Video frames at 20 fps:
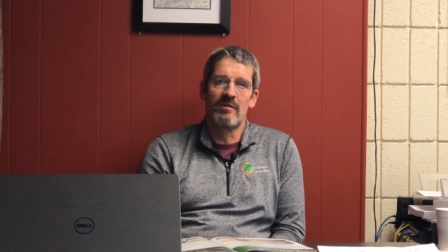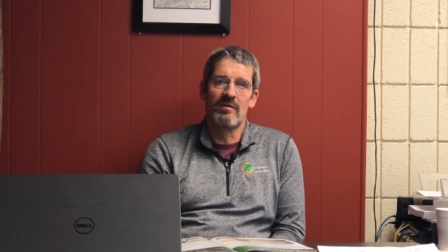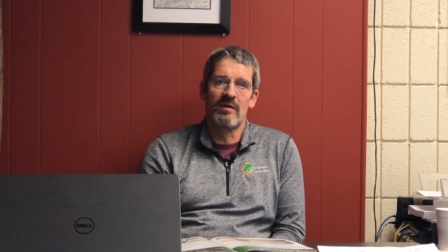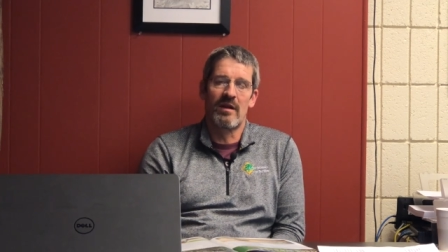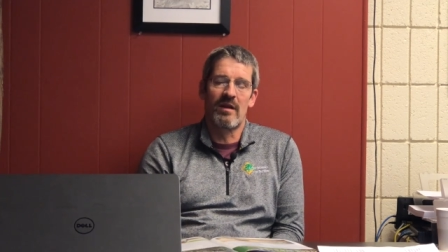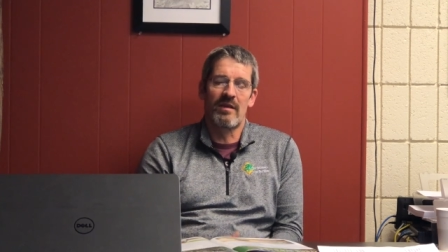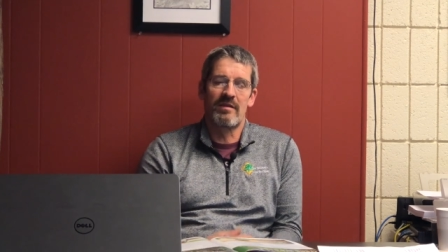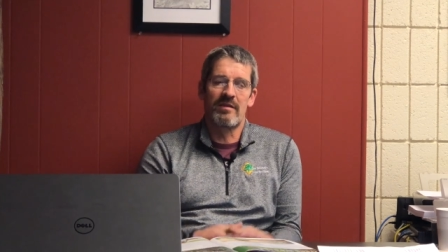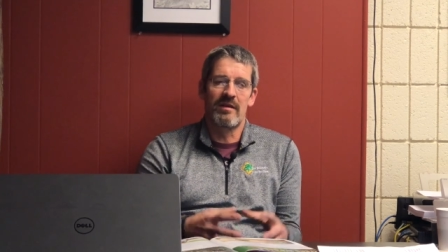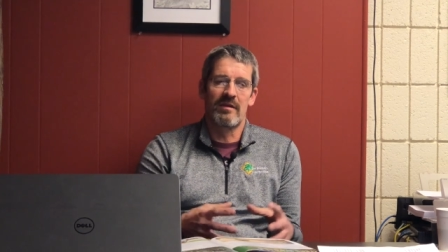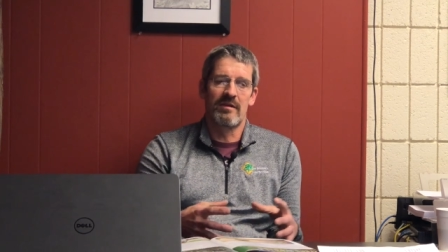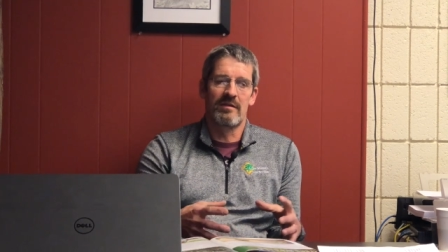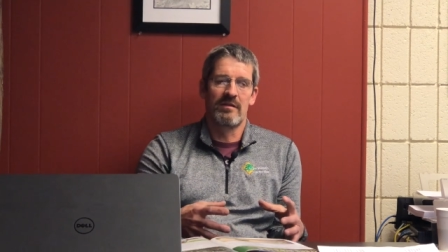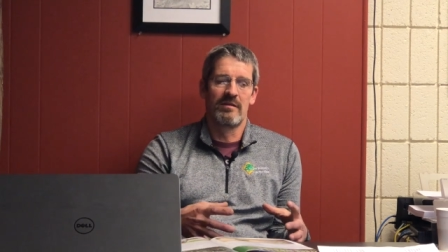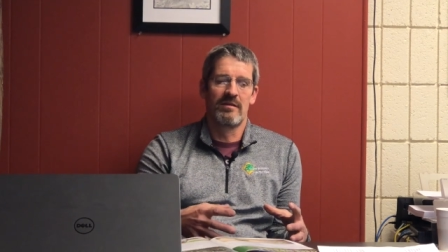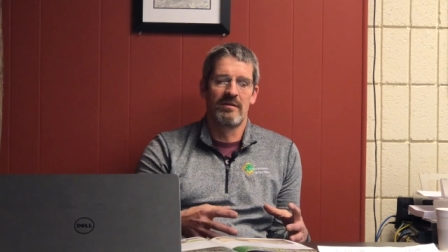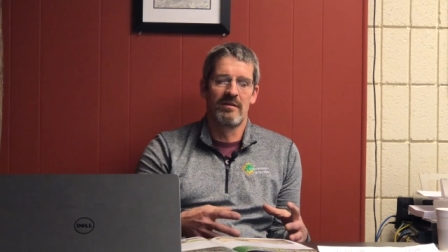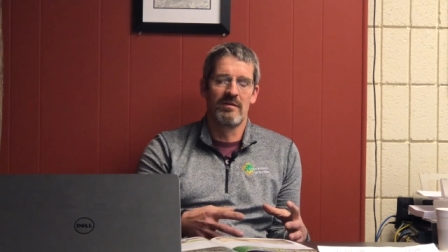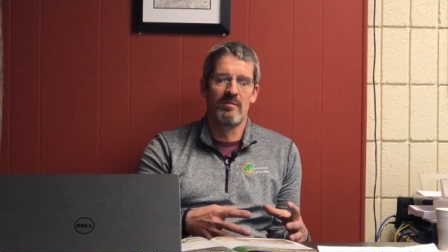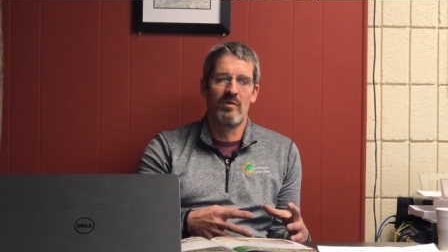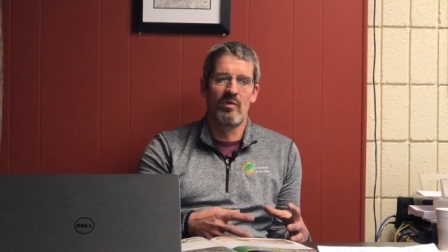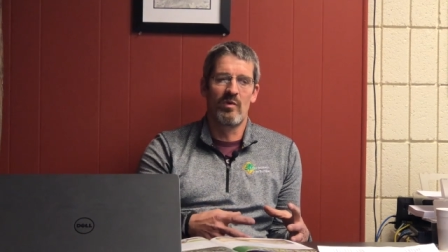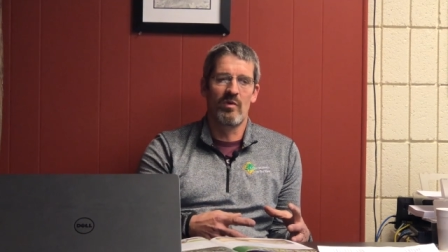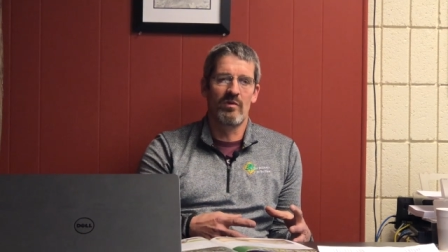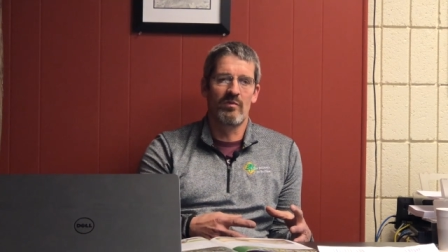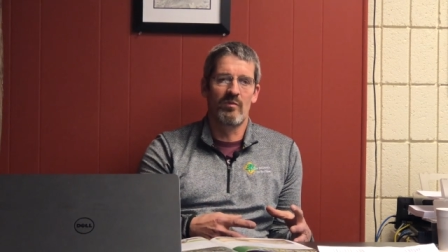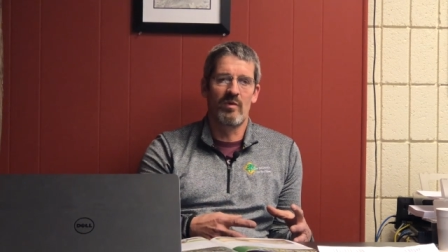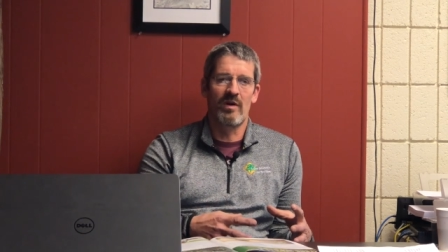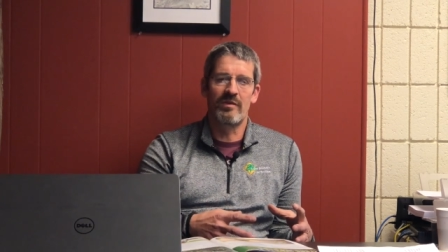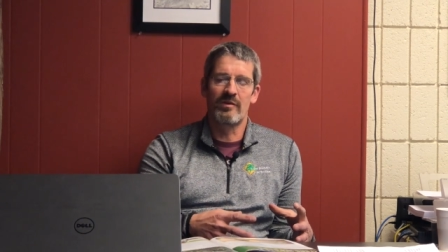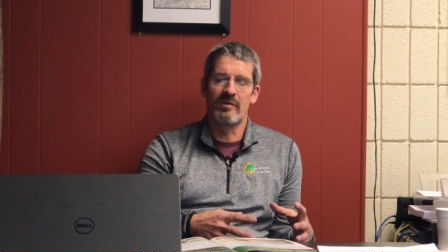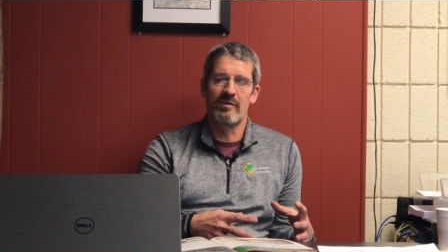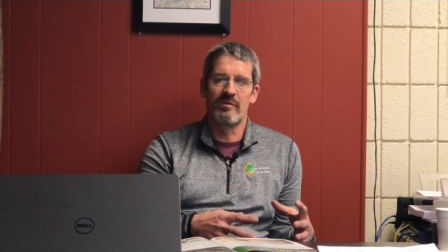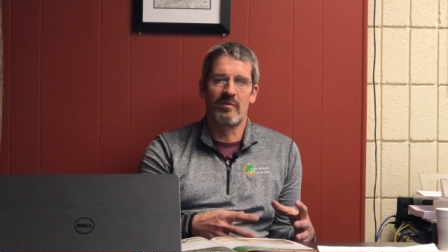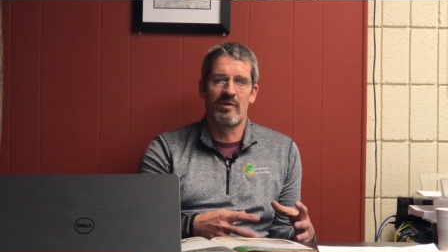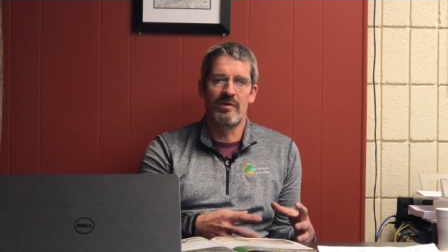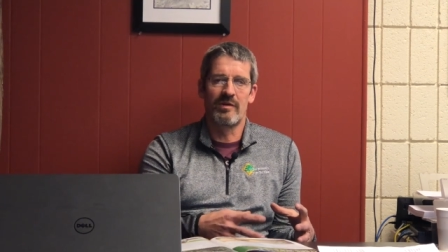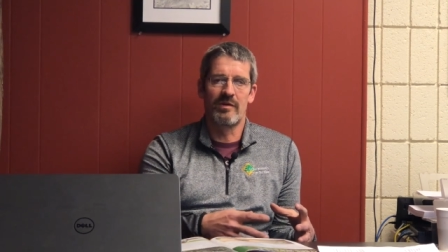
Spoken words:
And I think the more, whether